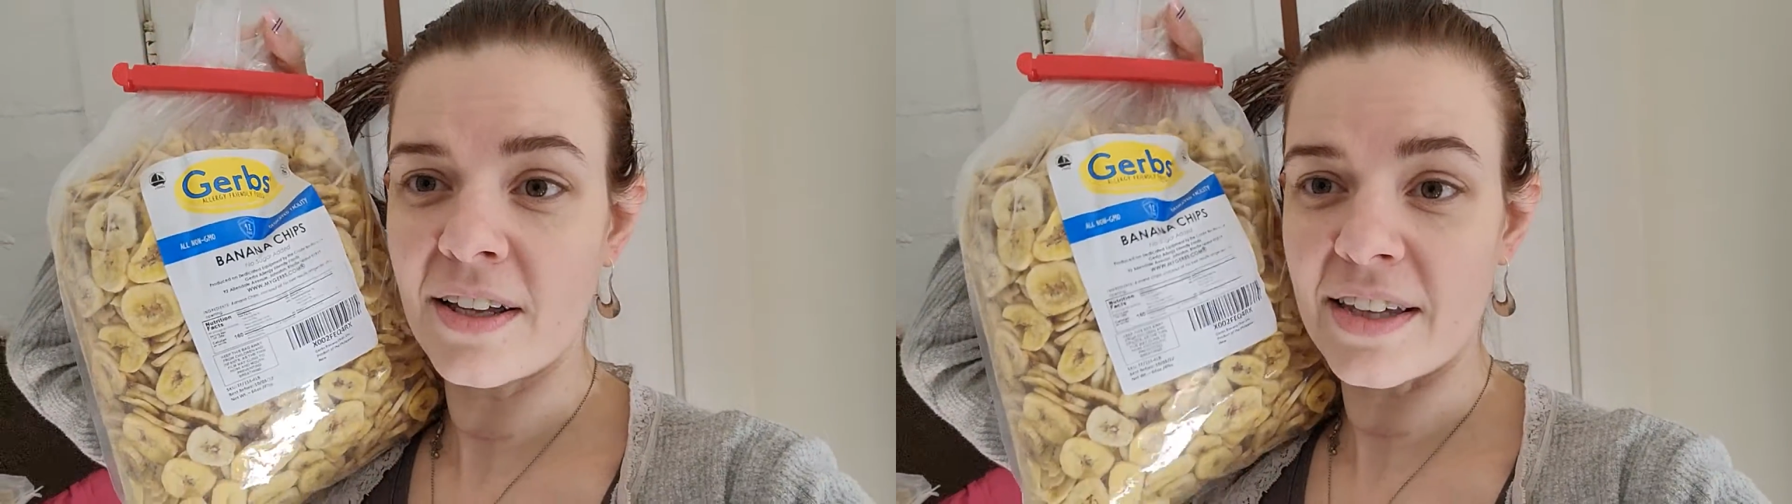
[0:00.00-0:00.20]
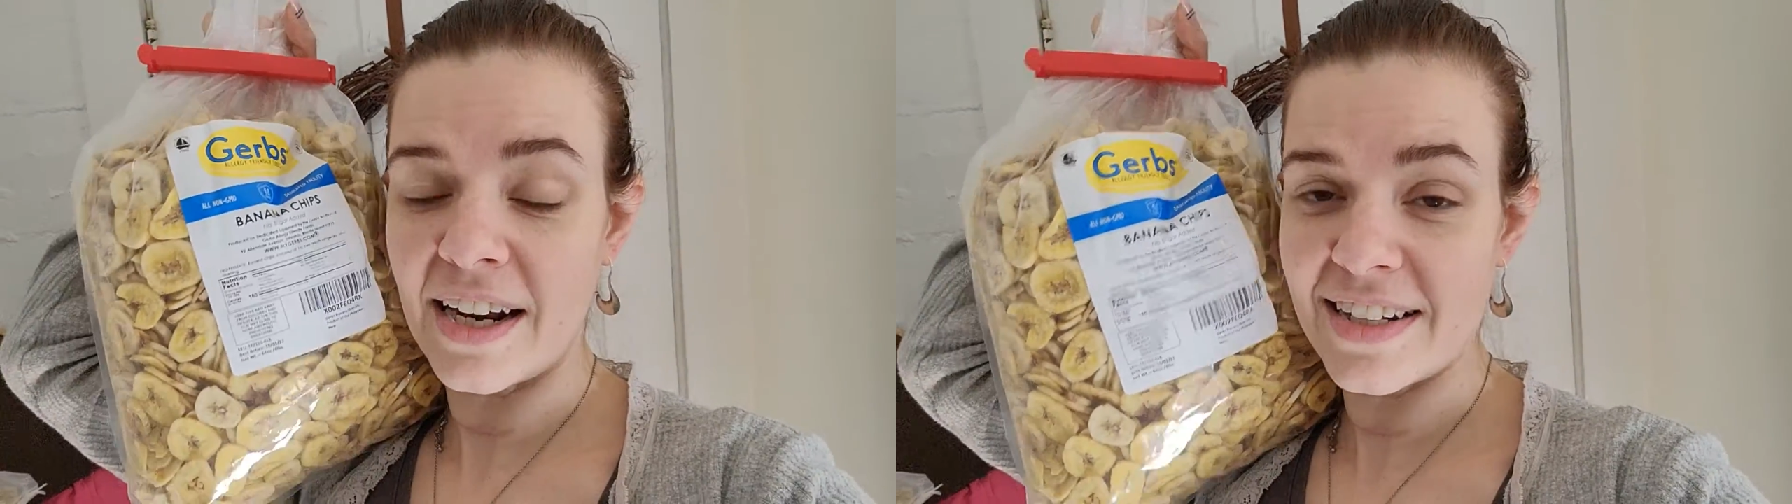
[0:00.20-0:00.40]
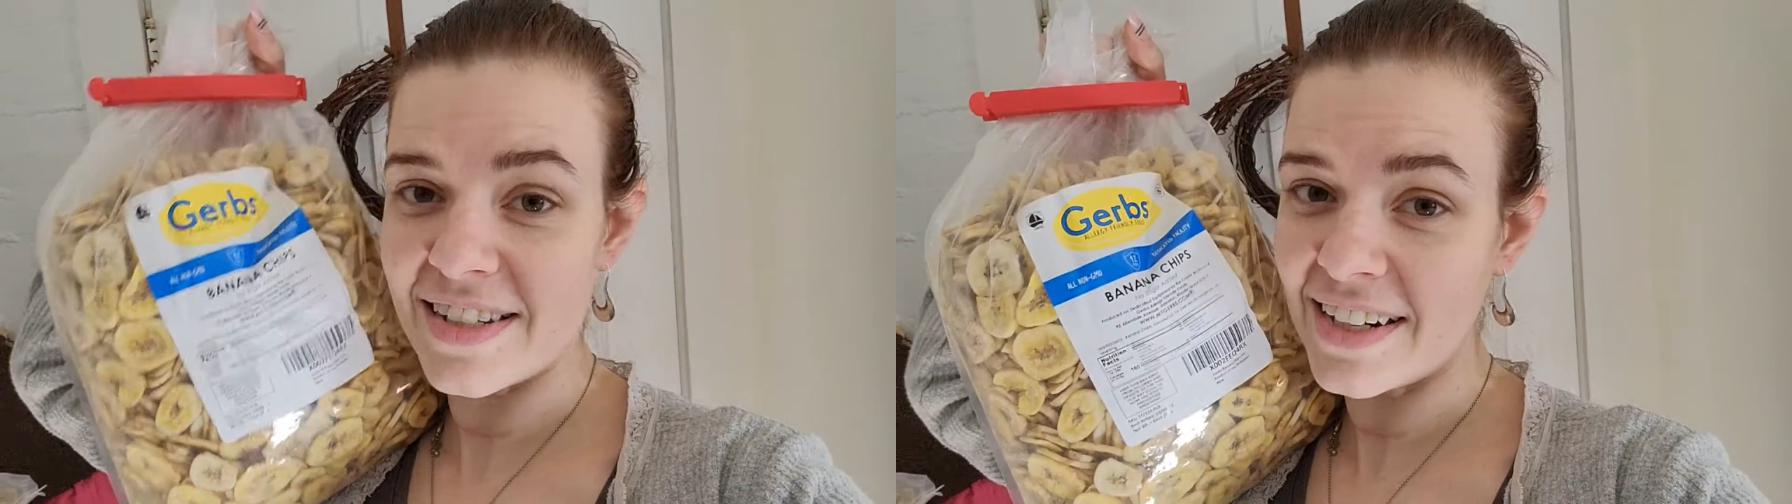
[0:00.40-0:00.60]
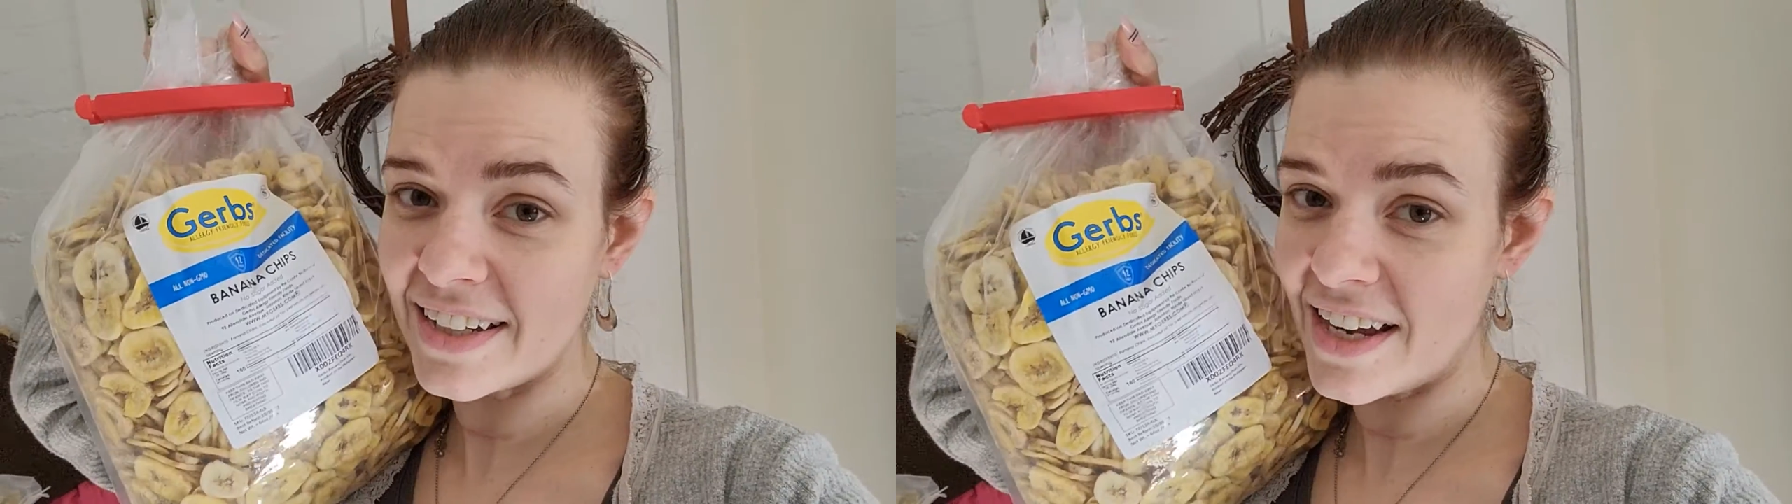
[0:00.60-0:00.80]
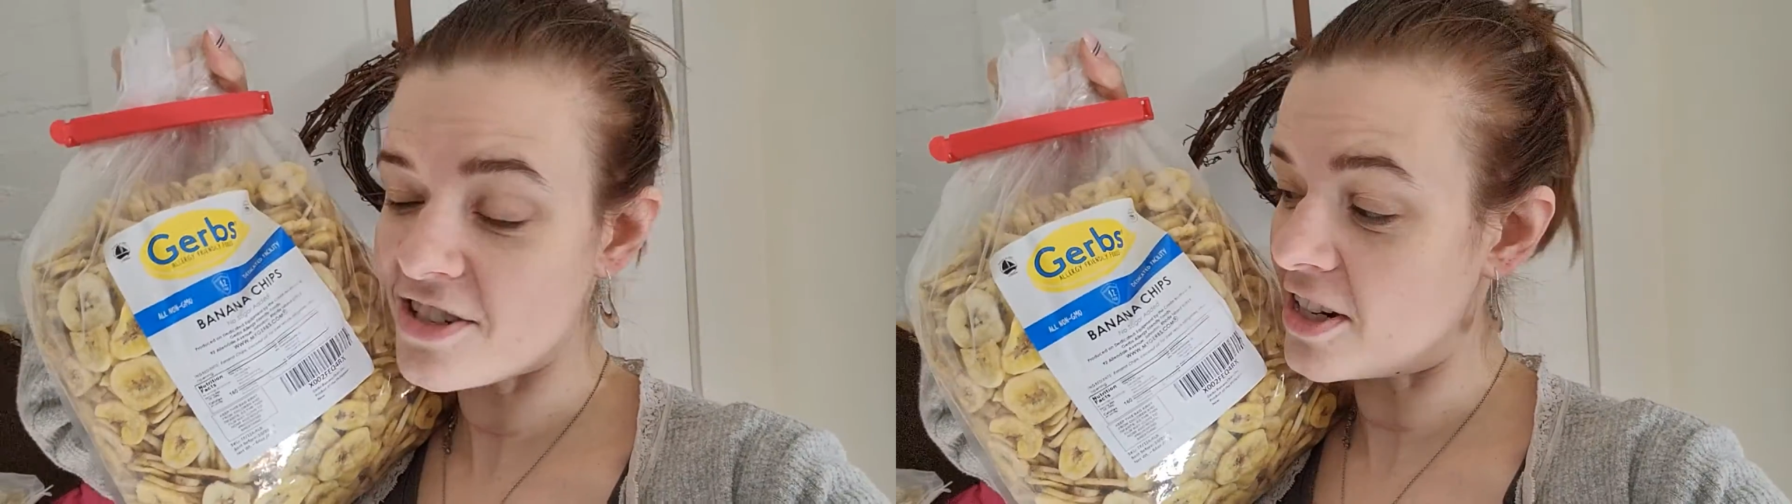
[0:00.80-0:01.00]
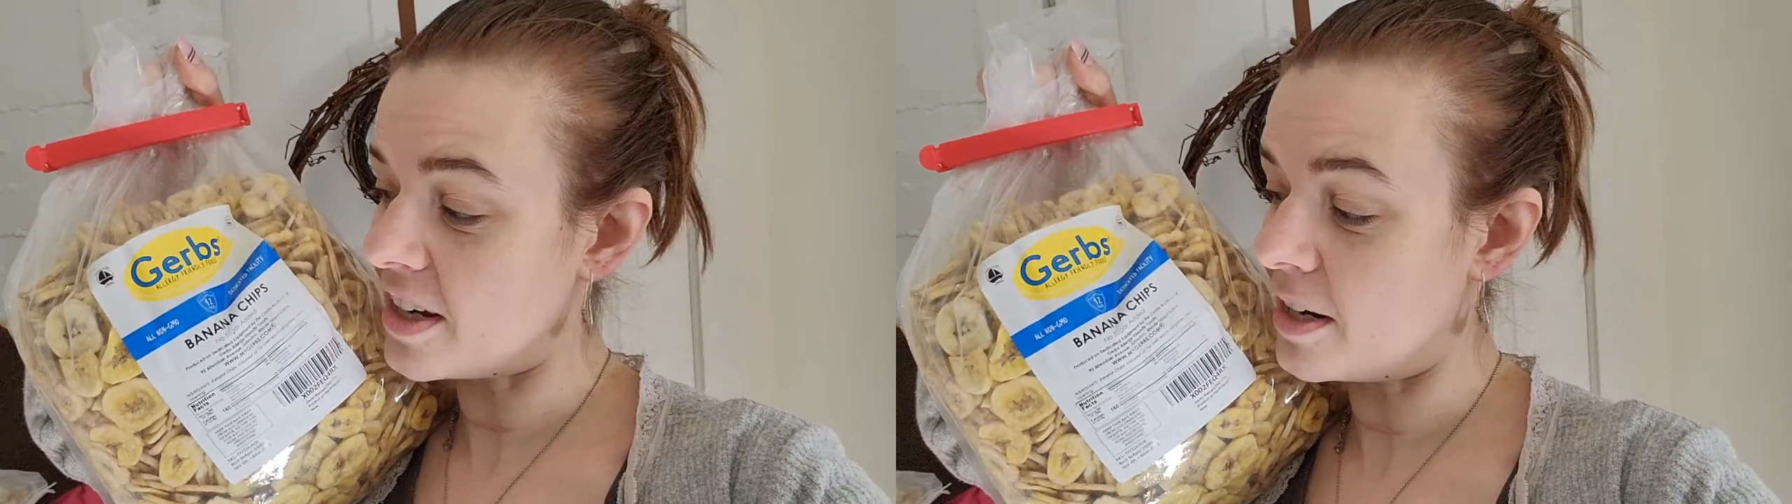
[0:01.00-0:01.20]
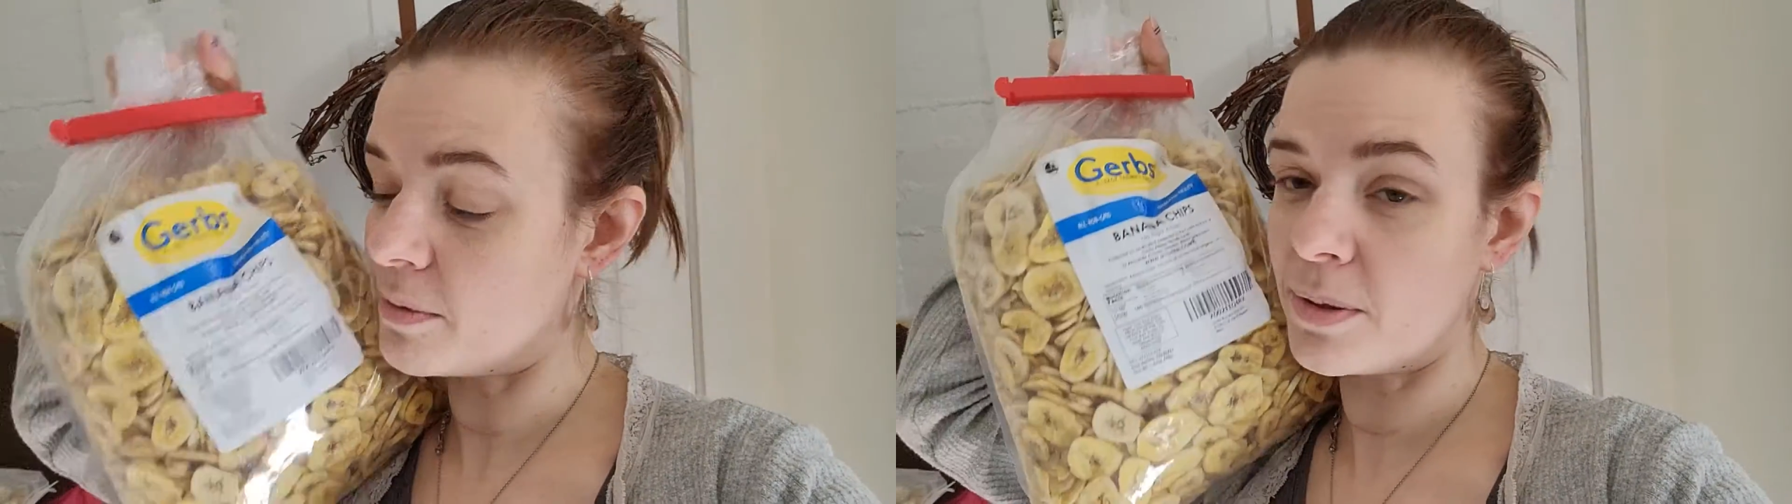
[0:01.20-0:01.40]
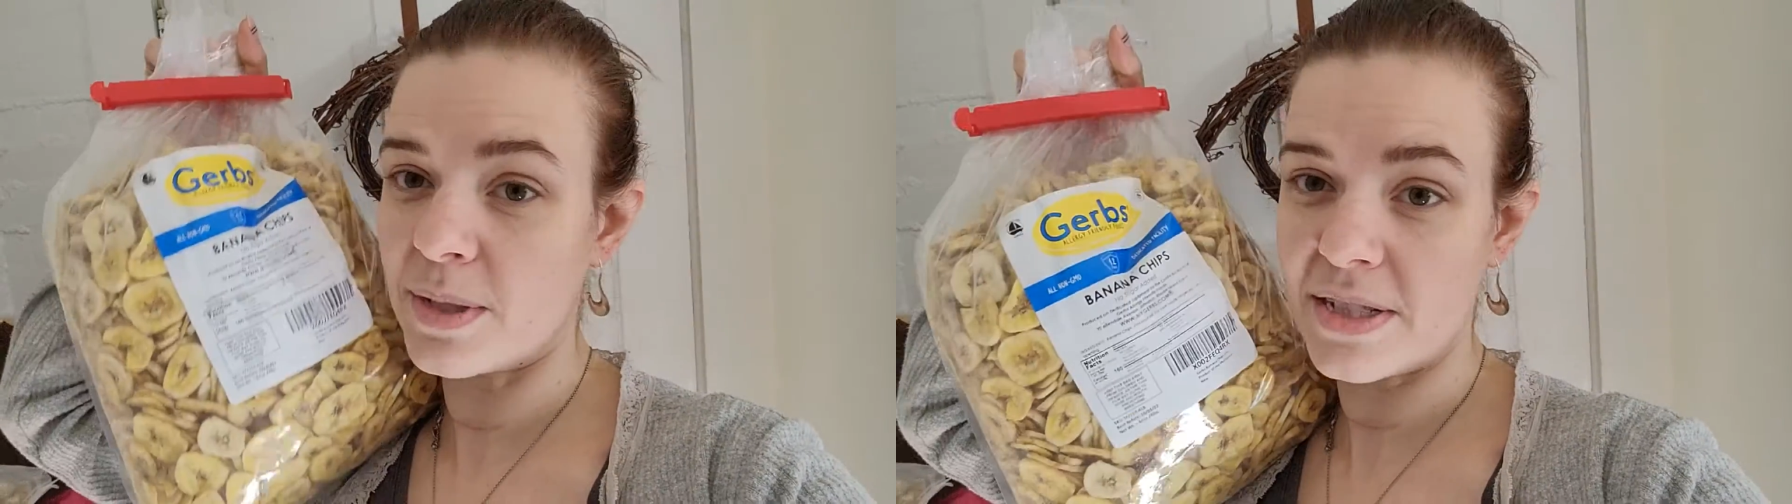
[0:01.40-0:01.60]
that I didn't catch on
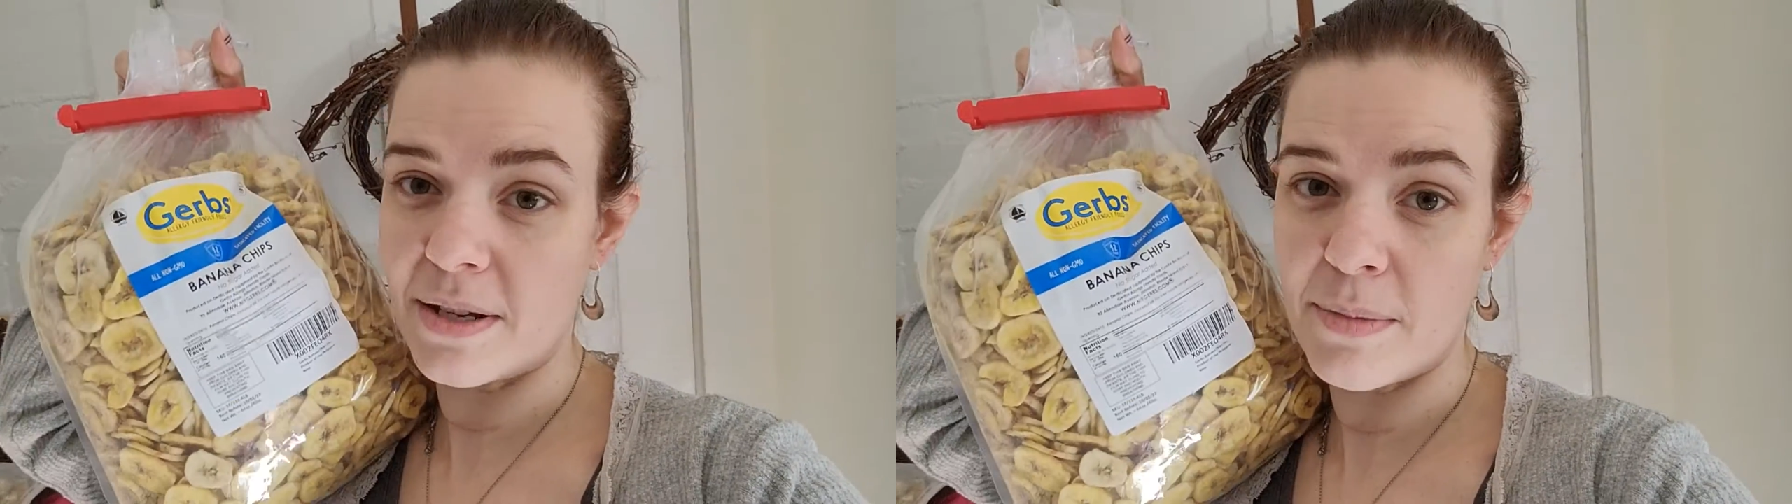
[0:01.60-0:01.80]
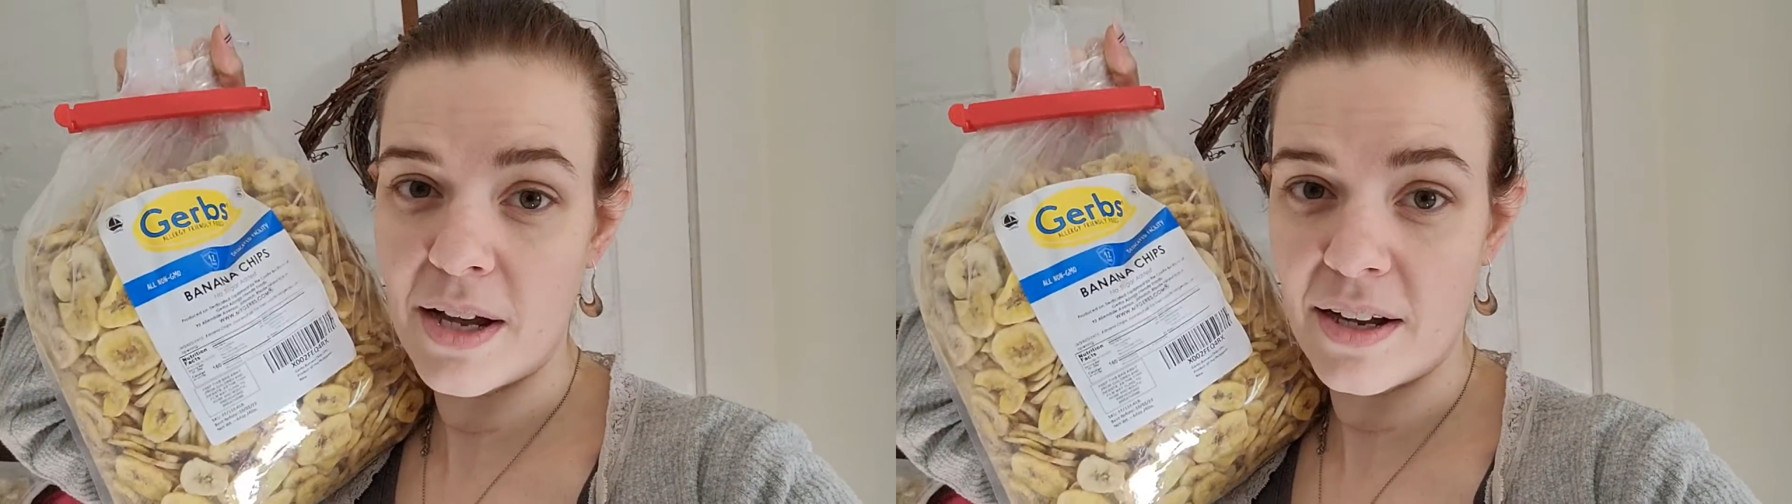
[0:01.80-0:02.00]
camera was some